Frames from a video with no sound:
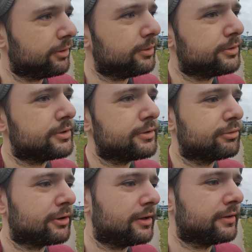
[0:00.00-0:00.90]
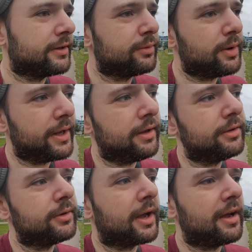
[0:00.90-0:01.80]
you to do front-end
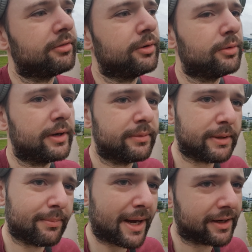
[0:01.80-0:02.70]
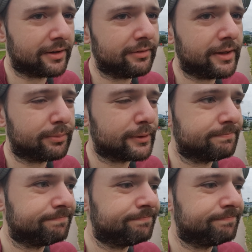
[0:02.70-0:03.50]
well, you have to already be a back-end developer.